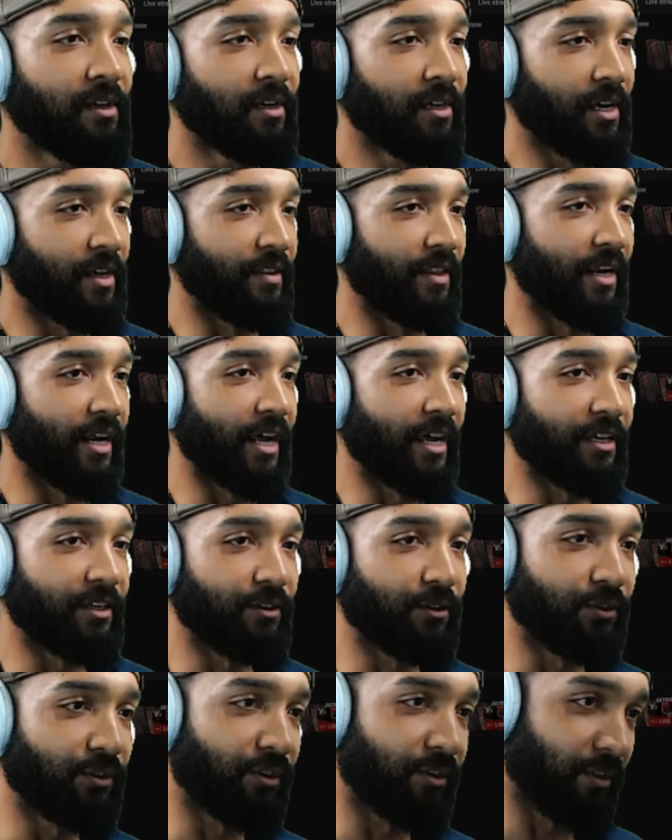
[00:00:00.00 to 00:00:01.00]
And then I
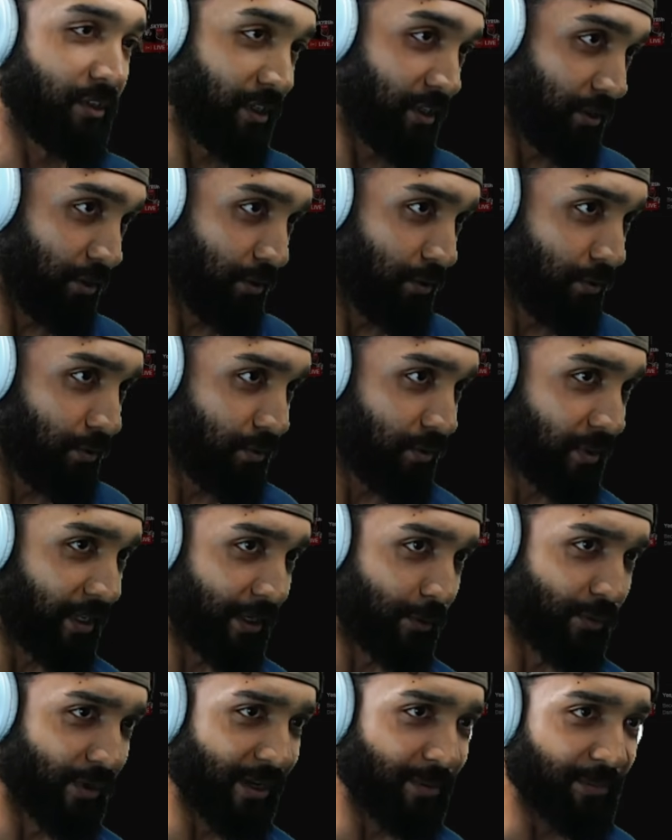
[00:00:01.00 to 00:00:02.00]
usually use, like,
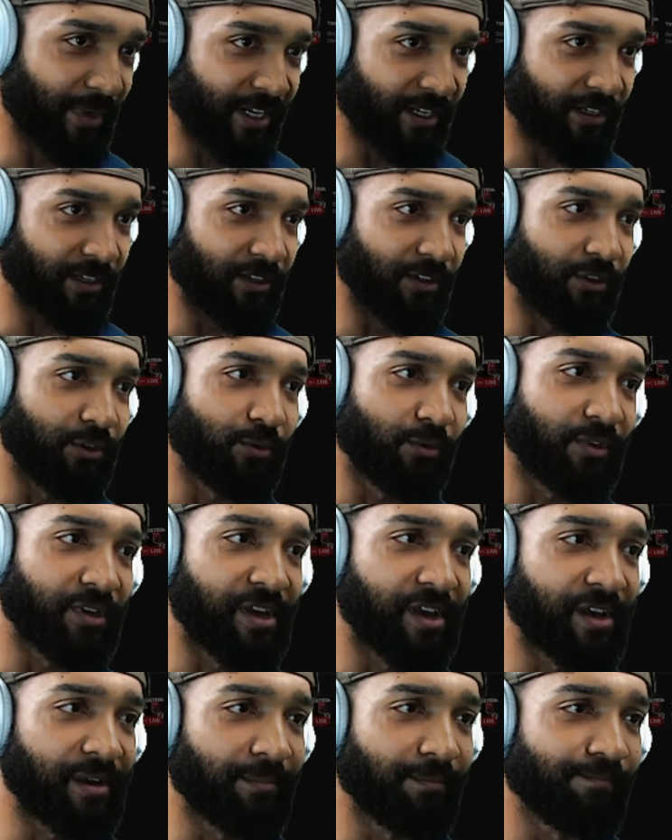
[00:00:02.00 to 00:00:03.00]
when I'm making a new
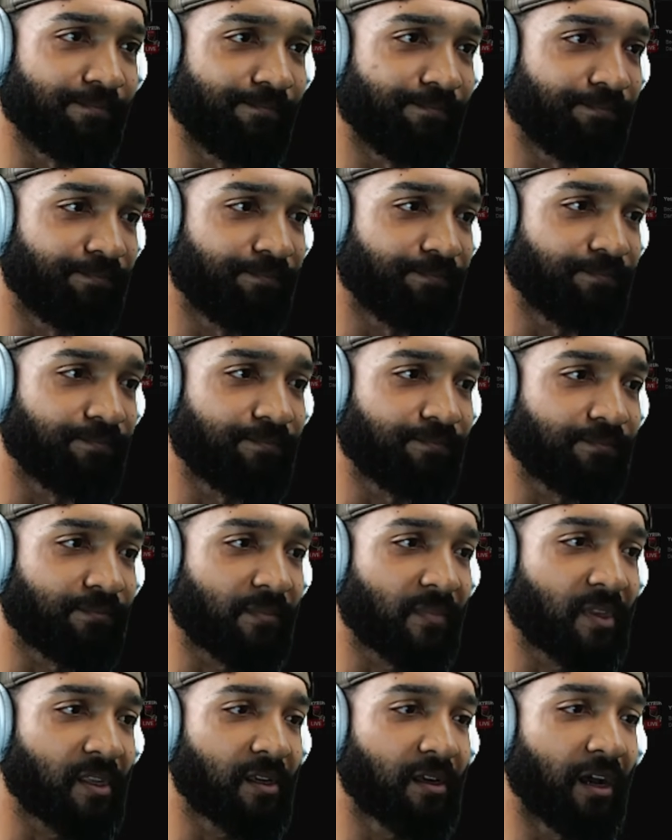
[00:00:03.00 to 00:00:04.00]
game,
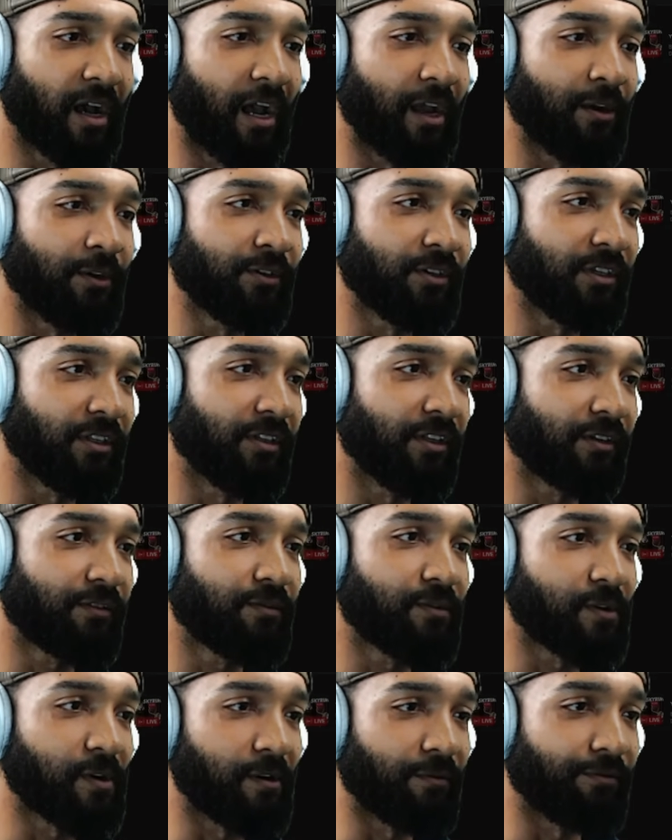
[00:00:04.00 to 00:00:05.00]
I usually look
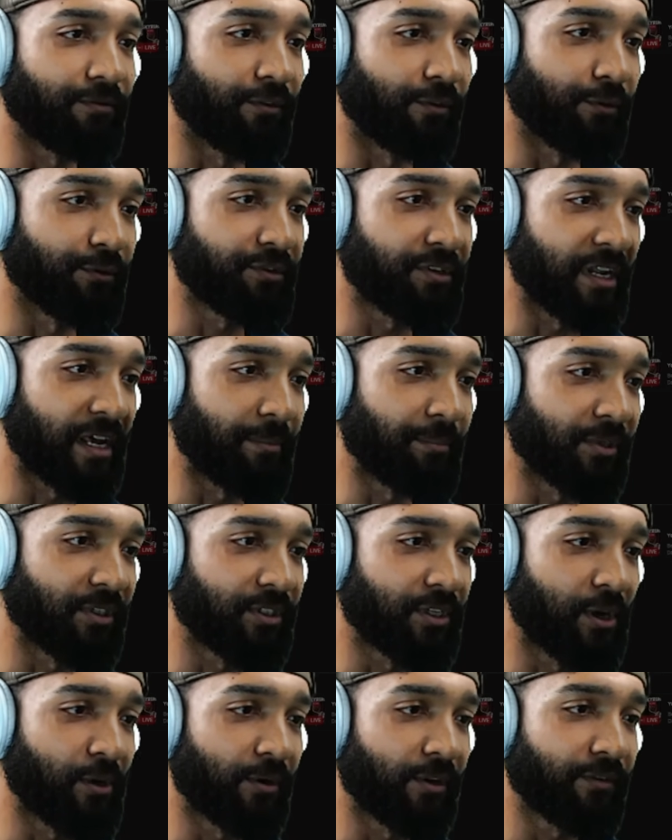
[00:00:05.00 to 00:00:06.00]
for a first
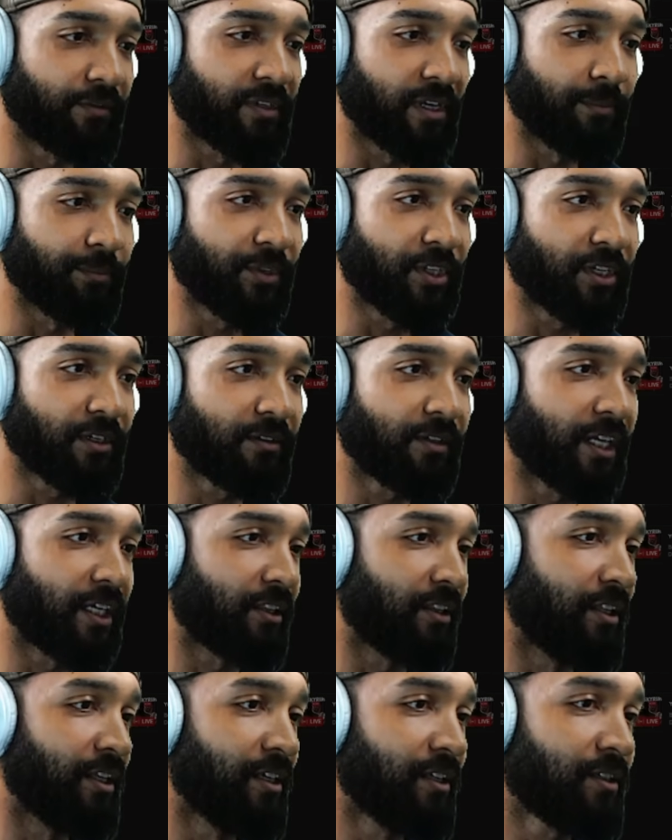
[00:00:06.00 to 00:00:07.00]
episode of something like
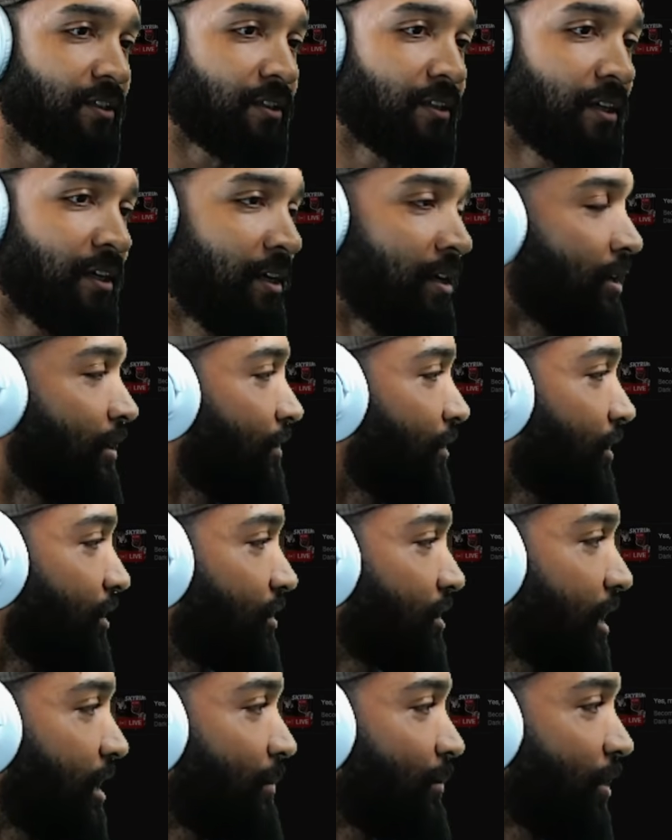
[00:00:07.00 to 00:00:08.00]
this. This
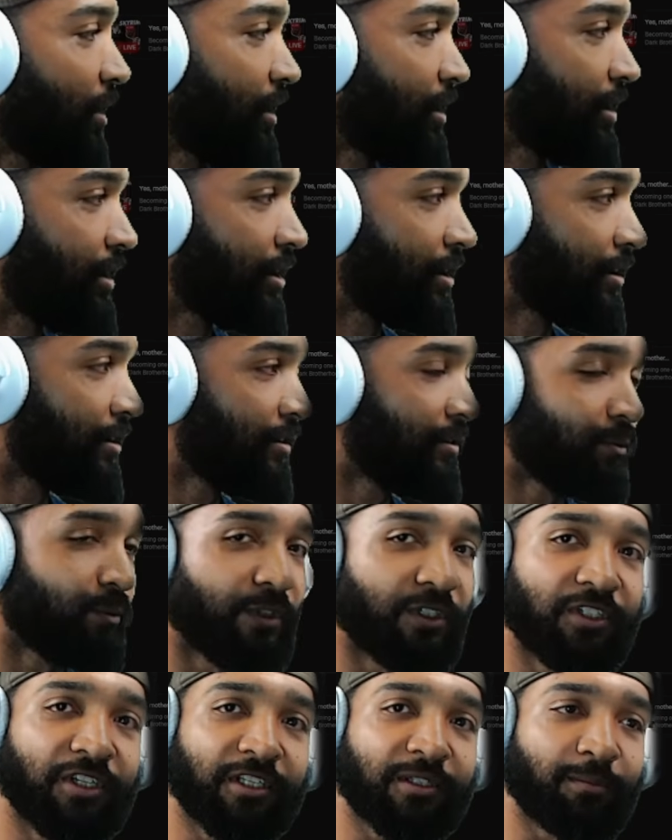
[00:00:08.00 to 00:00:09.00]
game right here, we
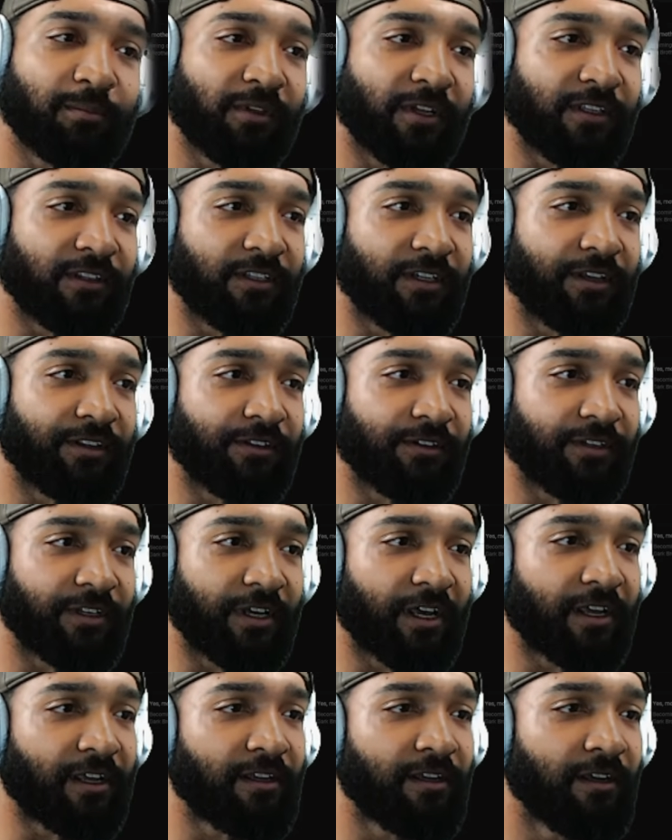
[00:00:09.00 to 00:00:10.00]
just played the other
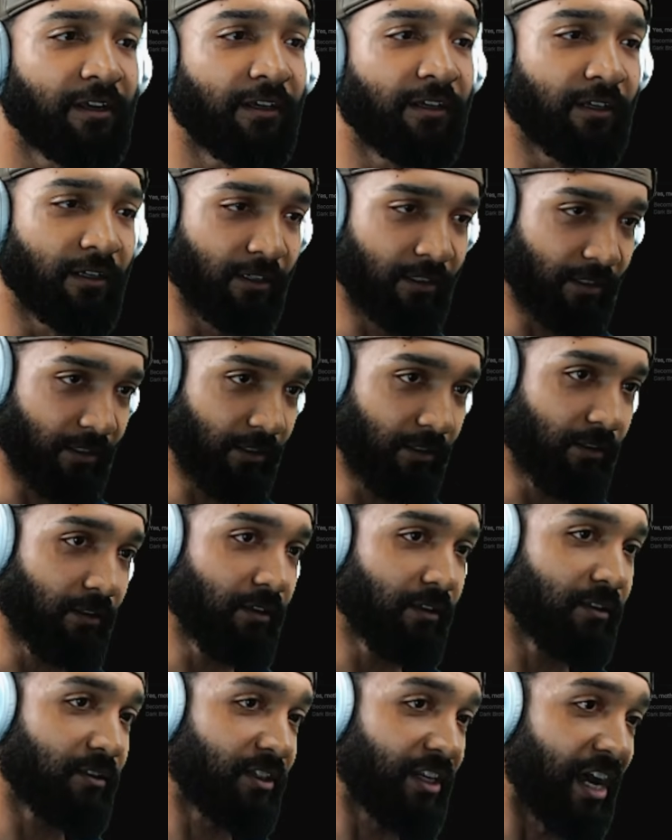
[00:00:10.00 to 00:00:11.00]
day.
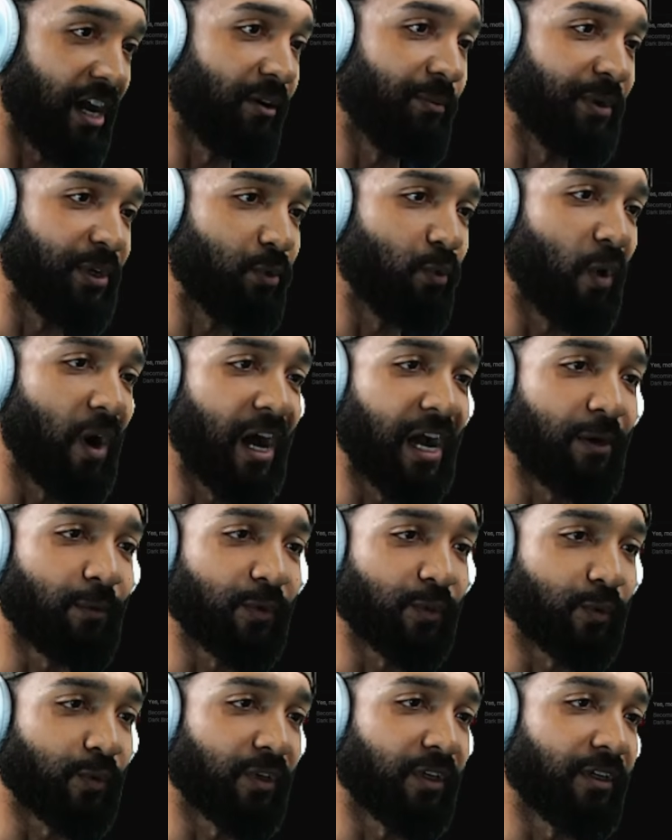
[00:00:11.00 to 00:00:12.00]
Tell Me Why,
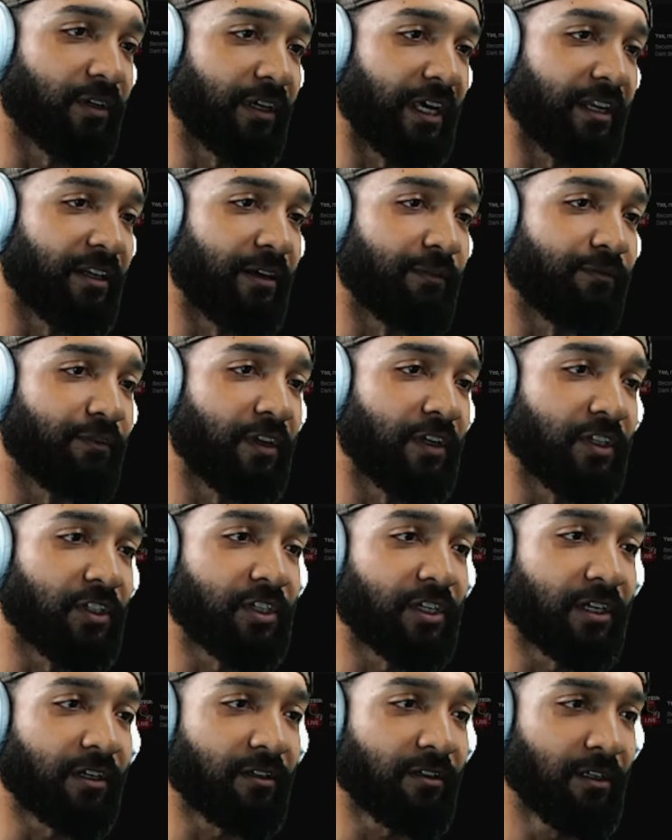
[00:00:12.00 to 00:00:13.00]
which we're going to end up
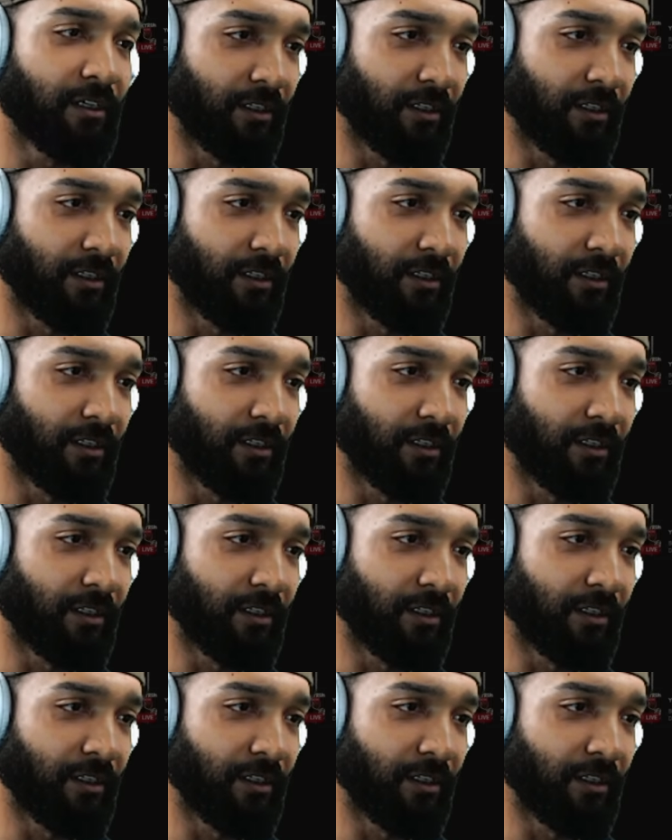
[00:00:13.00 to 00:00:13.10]
finishing.